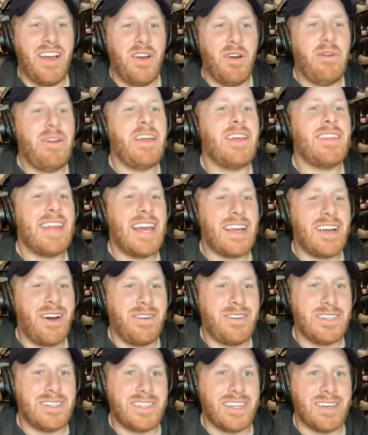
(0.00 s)
Who do you think
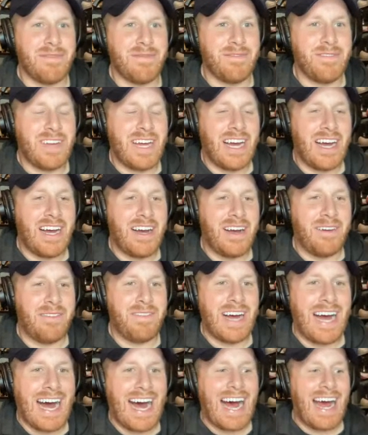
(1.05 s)
coaches them?
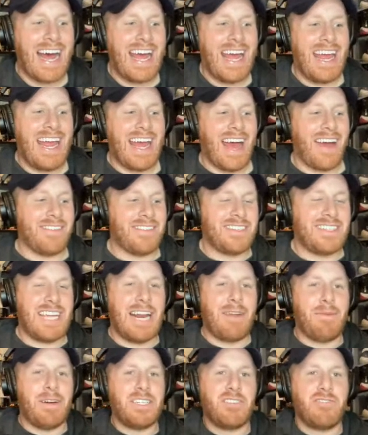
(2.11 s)
I have
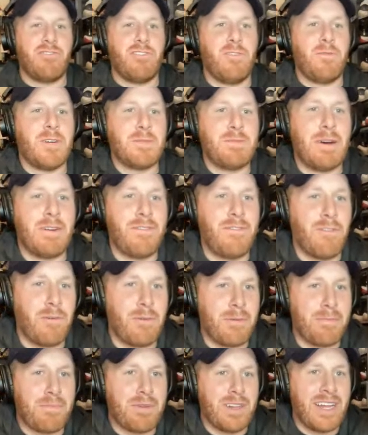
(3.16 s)
seen a bunch of rumors about
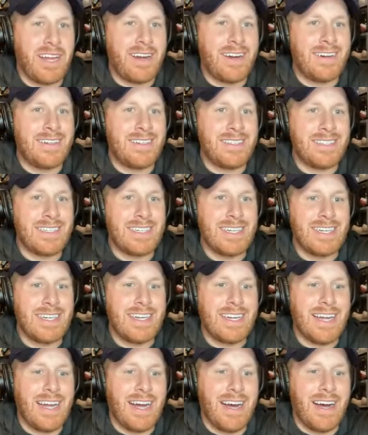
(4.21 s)
former players.
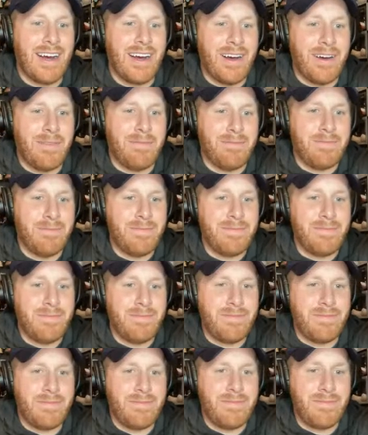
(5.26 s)
I'm
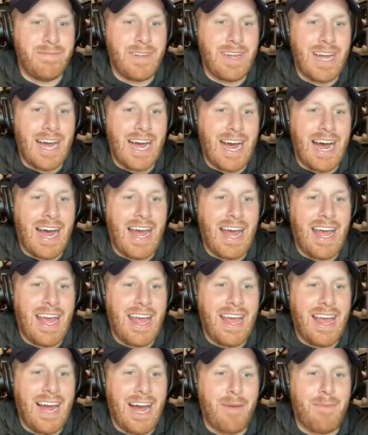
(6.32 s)

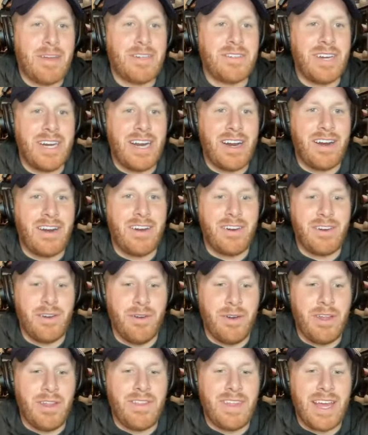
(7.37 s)
interested to hear,
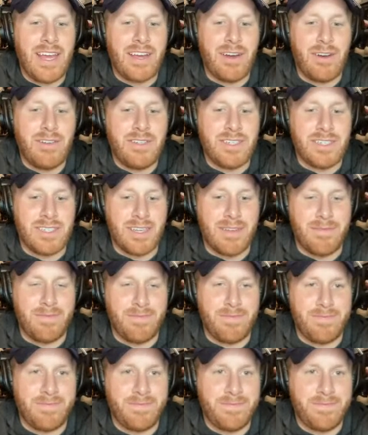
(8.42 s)
who do you think coaches them?